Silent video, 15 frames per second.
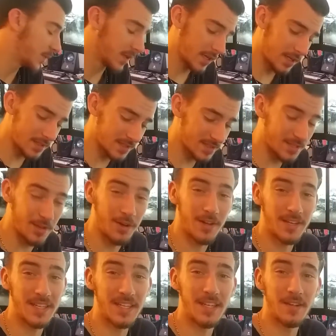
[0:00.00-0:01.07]
because it's
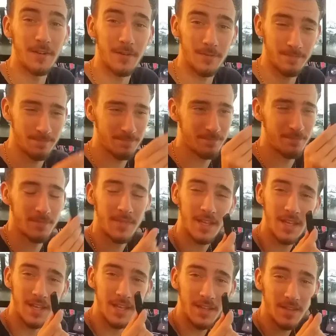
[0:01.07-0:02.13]
on here.
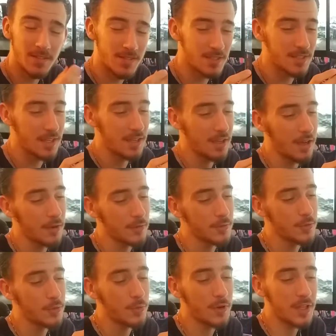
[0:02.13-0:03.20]
This is a
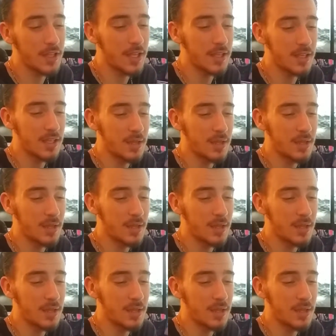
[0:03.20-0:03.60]
128